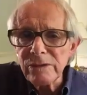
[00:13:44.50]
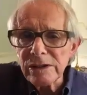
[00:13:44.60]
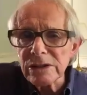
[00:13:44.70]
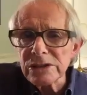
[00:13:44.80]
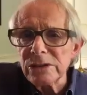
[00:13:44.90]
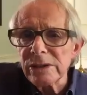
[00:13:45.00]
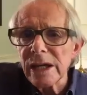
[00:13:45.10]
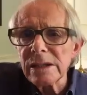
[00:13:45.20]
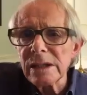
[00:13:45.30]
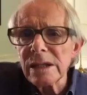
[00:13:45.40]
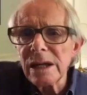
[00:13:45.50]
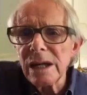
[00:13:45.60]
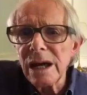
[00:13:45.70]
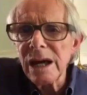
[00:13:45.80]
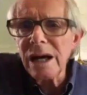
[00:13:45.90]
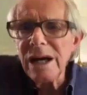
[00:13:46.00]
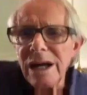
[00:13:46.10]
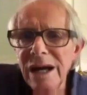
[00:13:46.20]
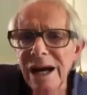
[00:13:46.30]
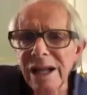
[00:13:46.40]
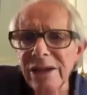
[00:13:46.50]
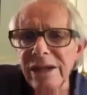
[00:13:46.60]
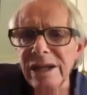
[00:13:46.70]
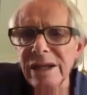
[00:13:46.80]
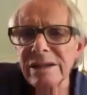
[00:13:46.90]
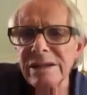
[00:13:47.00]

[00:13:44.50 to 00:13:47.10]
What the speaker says: have I lost you again? And